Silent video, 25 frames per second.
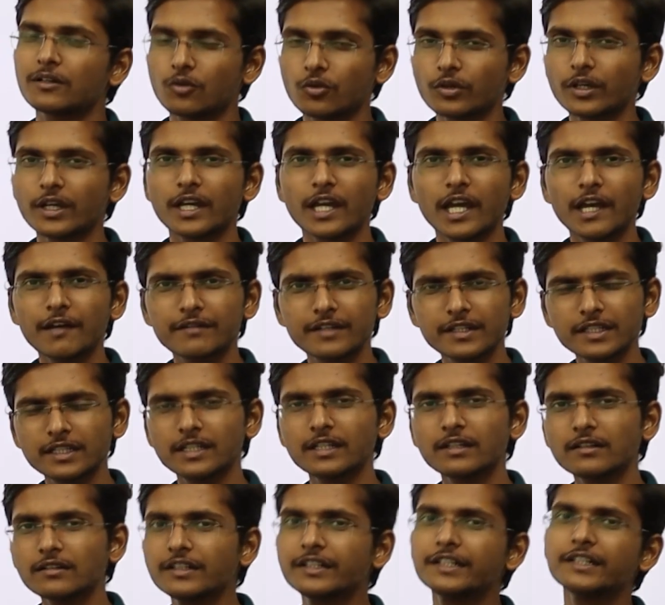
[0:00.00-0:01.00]
Okay,
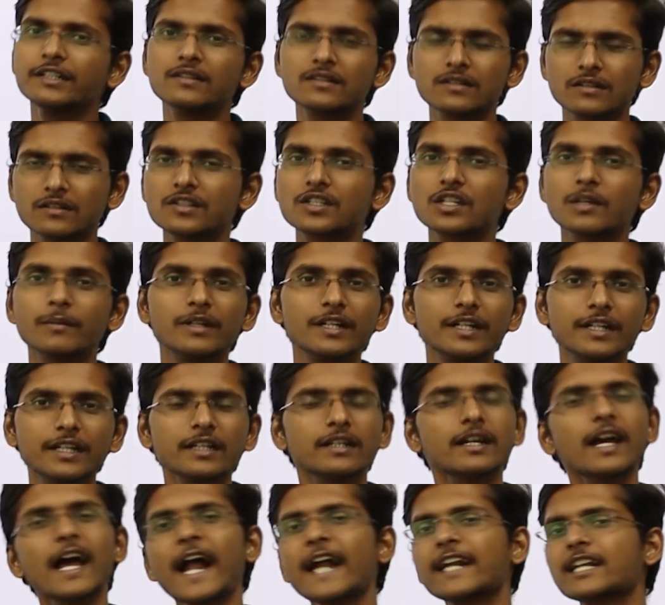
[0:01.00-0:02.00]
everything needs
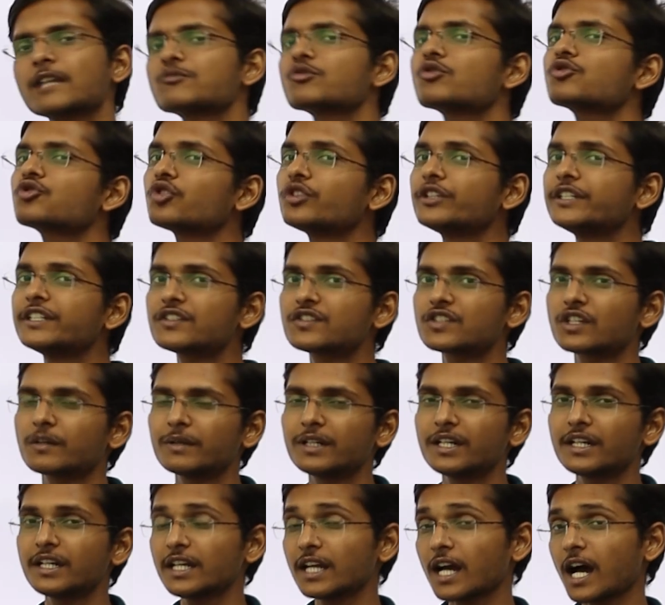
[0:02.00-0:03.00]
stability, atoms also need
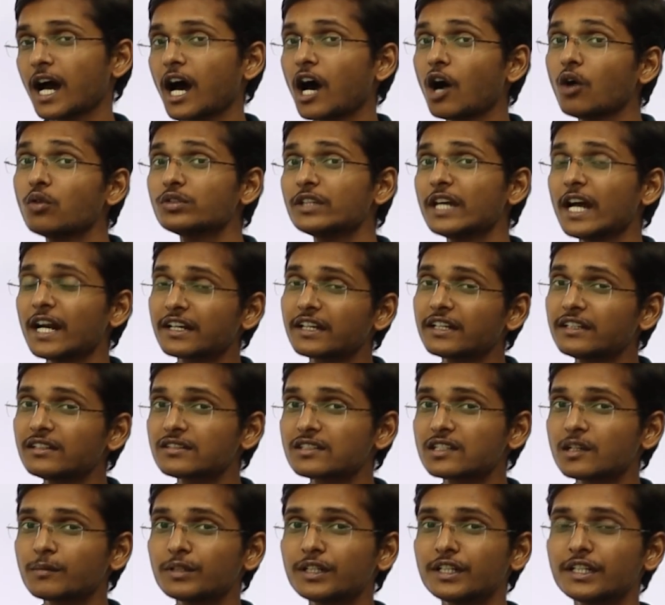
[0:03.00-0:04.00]
stability. How they attain the
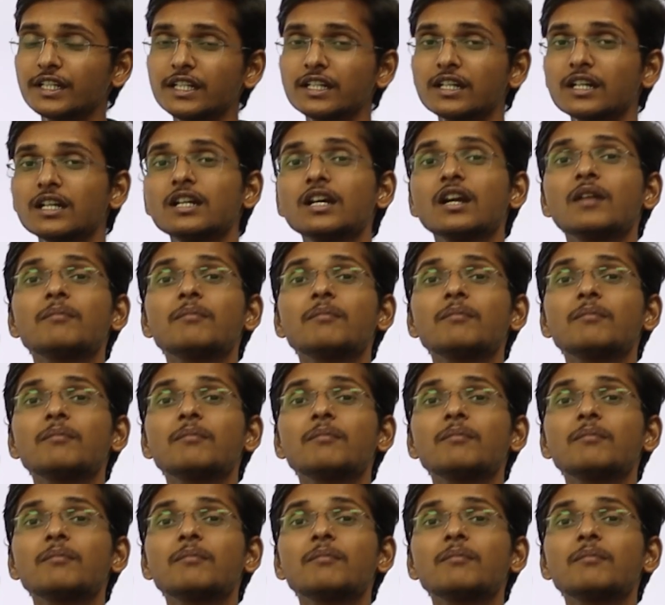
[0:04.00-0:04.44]
stability?